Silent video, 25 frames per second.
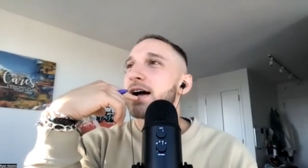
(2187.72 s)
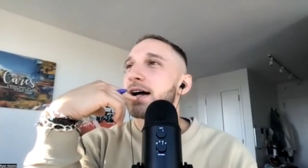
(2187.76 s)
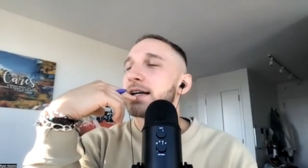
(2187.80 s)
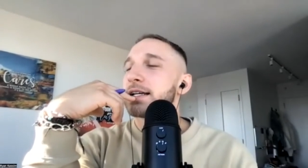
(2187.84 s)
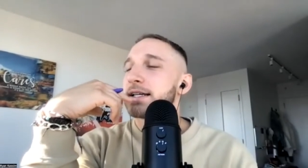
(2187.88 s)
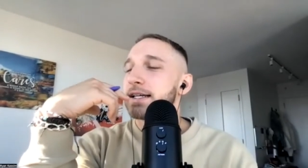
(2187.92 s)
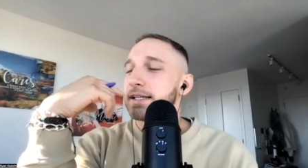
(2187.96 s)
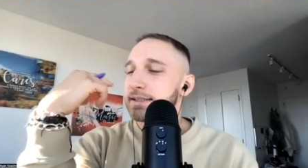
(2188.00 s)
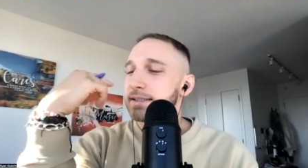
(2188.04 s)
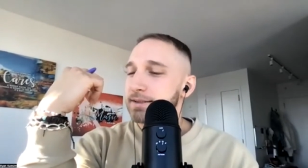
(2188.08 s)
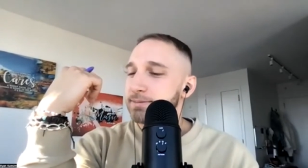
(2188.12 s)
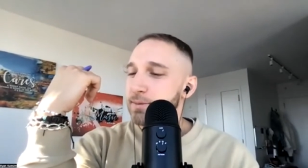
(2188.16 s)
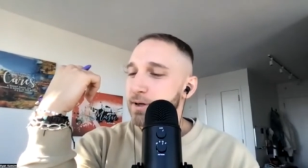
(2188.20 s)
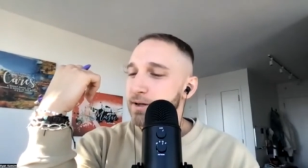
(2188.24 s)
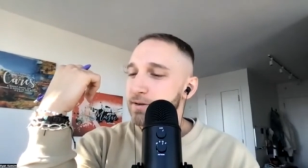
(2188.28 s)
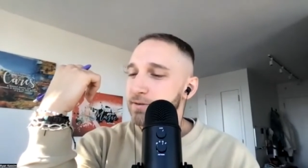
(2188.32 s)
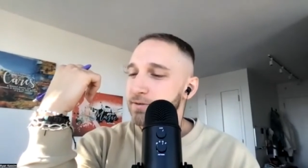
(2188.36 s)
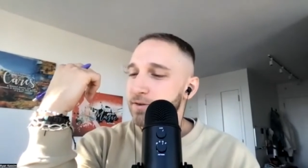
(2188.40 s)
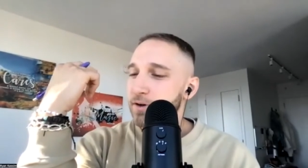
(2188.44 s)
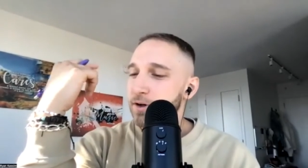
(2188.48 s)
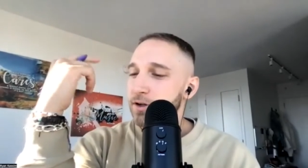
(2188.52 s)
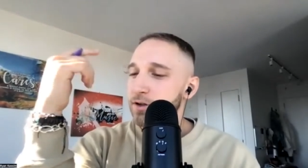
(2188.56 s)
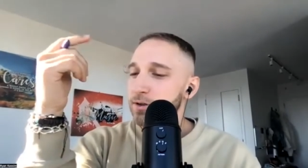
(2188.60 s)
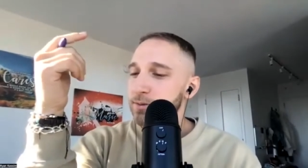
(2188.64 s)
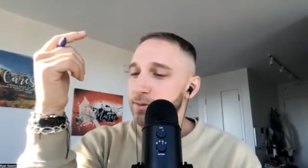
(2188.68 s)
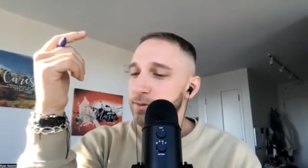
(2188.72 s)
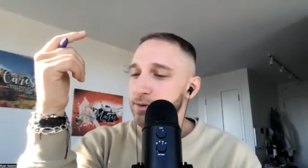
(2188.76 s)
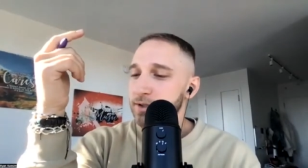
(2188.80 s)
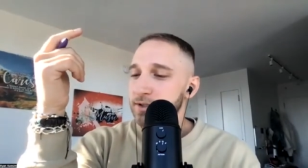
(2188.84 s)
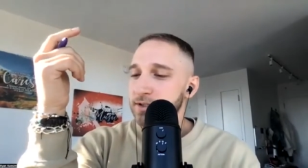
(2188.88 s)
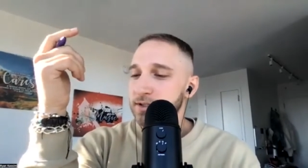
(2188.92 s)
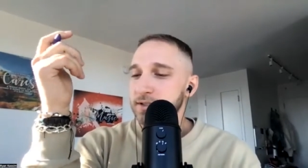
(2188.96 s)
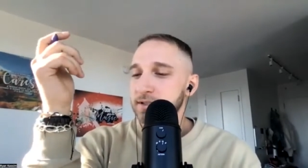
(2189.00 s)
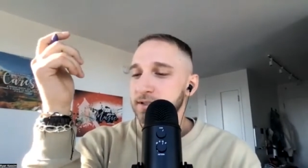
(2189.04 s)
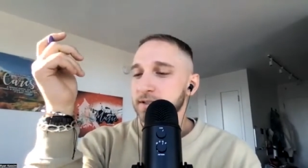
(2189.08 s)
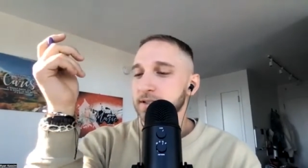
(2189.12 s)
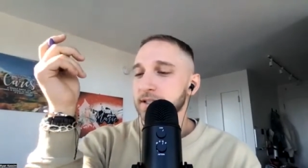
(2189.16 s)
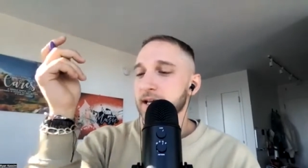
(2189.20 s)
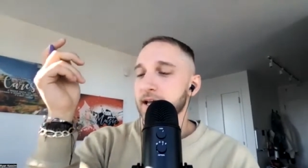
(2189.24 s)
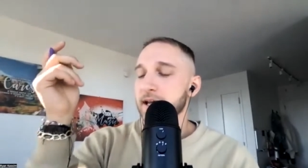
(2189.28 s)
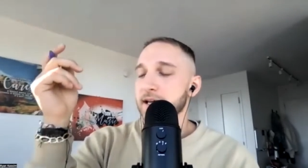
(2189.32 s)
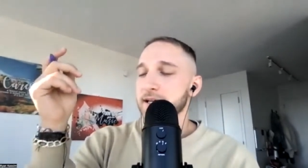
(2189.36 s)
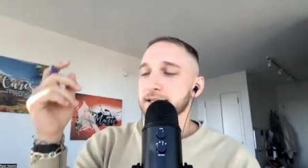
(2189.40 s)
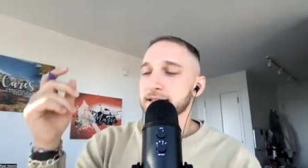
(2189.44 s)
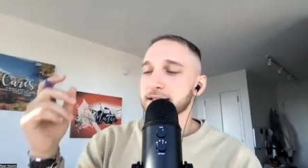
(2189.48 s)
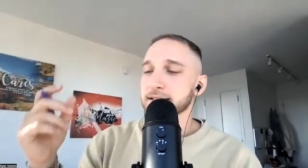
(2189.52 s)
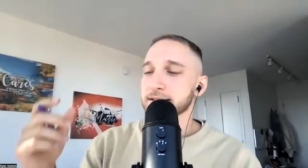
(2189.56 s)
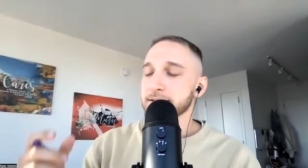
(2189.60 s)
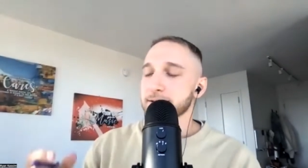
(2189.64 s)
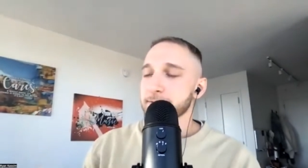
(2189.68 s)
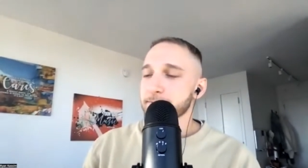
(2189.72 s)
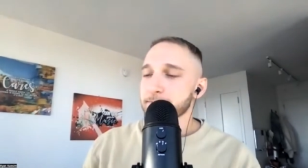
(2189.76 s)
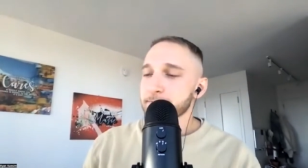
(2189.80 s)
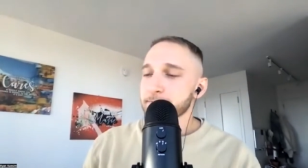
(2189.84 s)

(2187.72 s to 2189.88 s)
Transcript: I guess my follow-up question is that is,